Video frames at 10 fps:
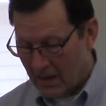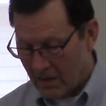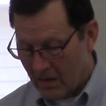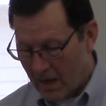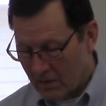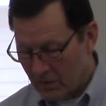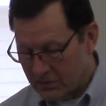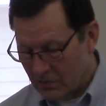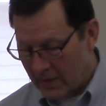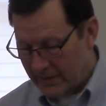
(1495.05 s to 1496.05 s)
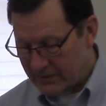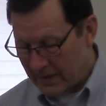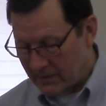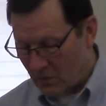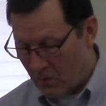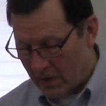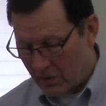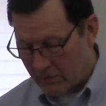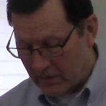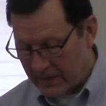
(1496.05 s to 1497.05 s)
God also has set the one
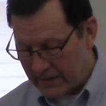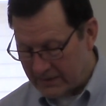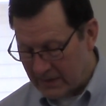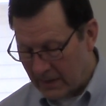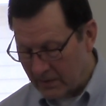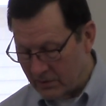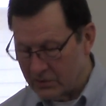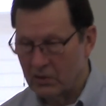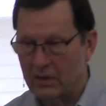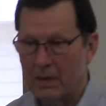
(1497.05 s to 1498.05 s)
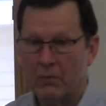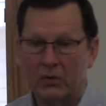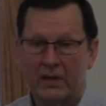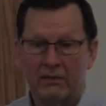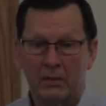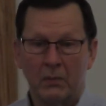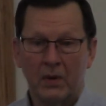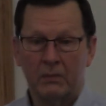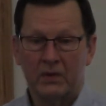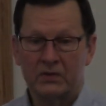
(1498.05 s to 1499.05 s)
over against the other. So they both have a
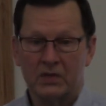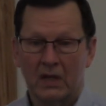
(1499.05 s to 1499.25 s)
purpose.